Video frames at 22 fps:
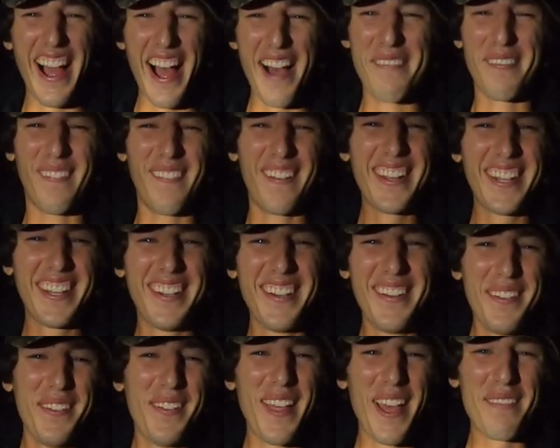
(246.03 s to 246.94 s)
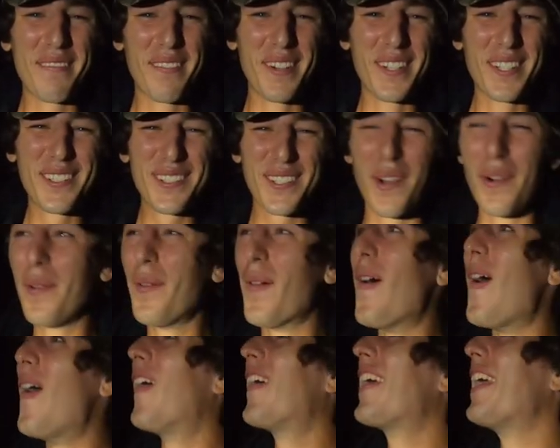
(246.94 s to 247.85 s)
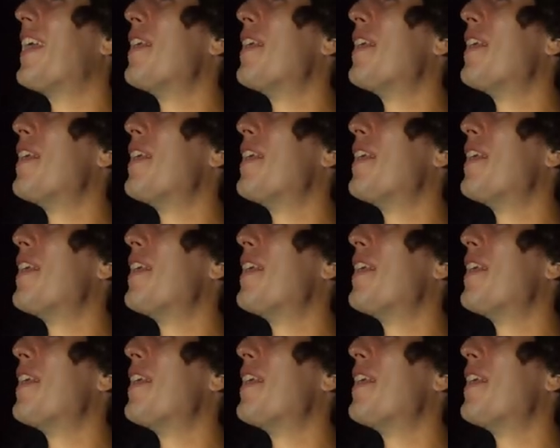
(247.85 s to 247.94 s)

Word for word: I've wanted to do that for so long,